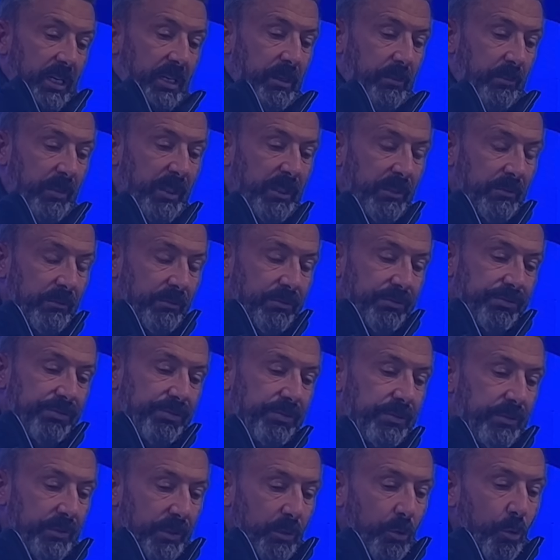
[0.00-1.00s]
mean,
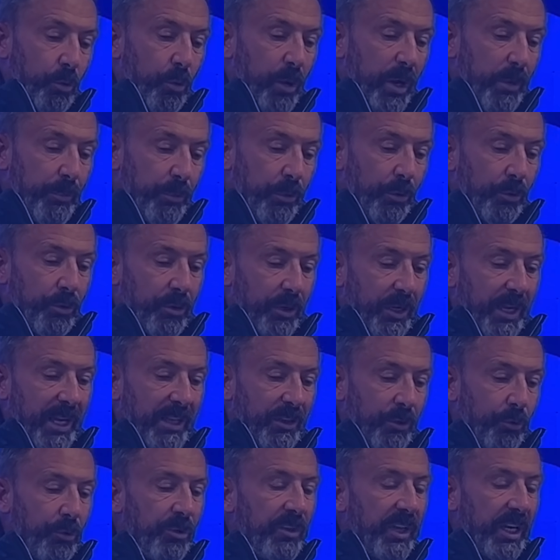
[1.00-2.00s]
I
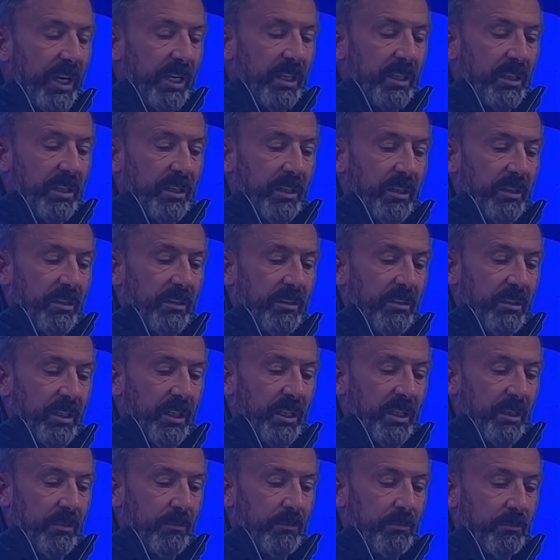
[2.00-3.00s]
do think
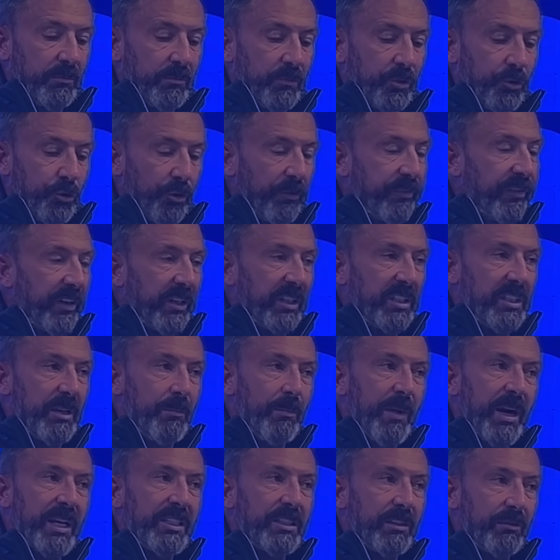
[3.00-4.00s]
Stuart Finley's a
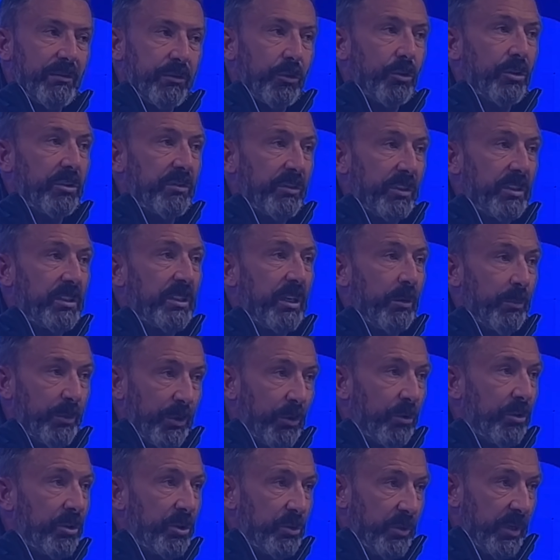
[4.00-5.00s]
massive loss for us, I'll be
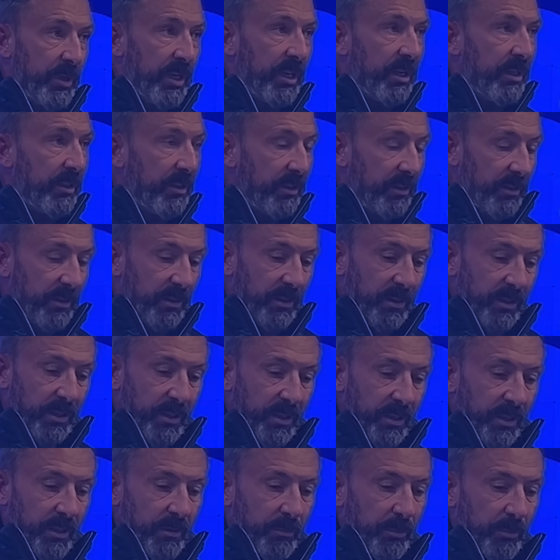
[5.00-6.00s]
honest with that.
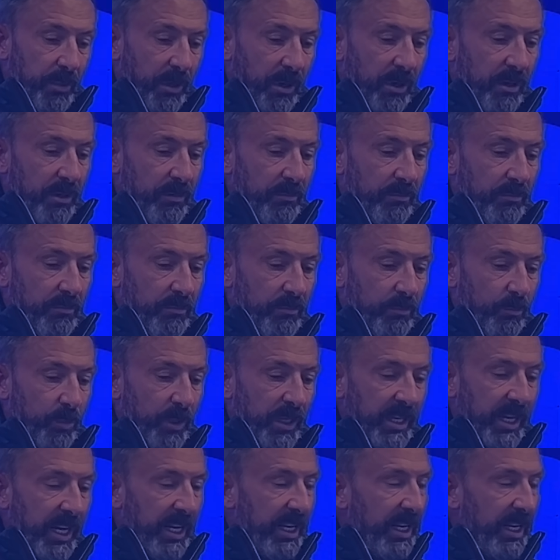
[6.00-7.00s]
But we
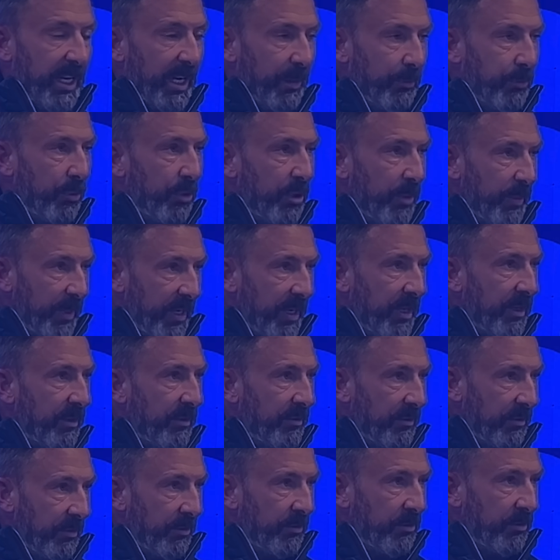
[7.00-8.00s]
can't harp on about that.
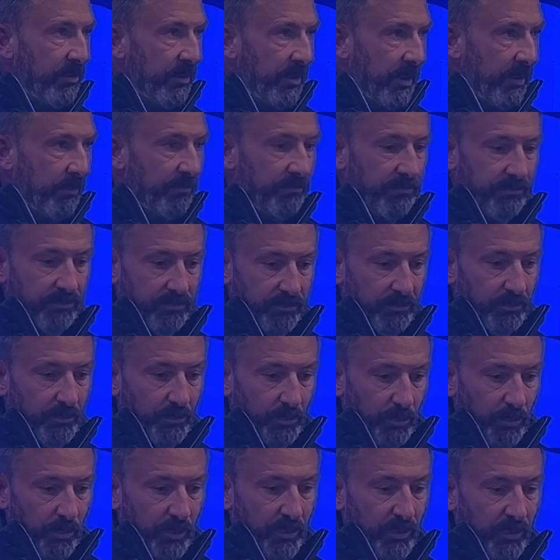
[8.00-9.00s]

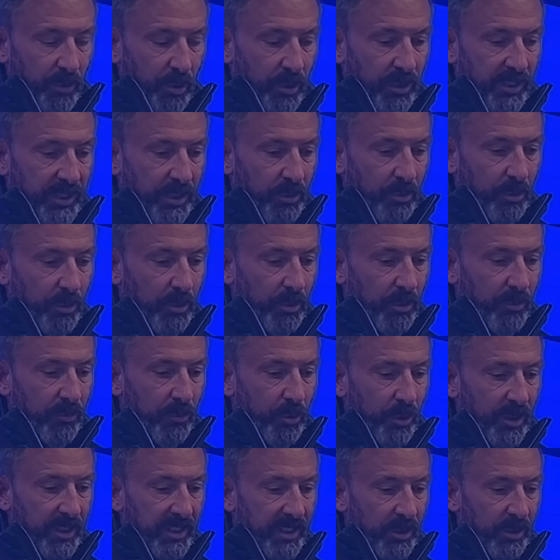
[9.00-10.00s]
We've got to deal with what we've
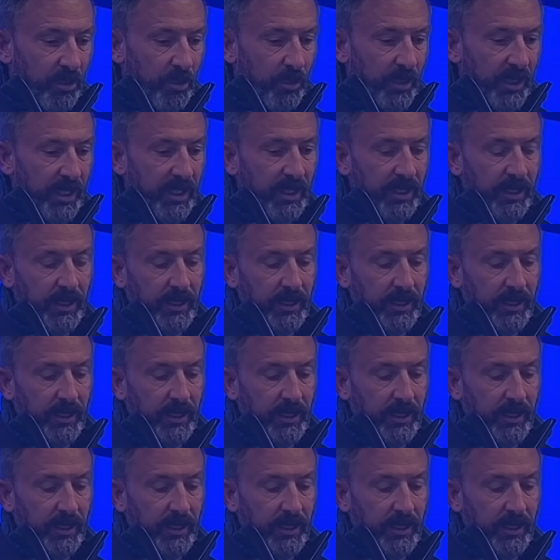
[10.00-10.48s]
got to deal with.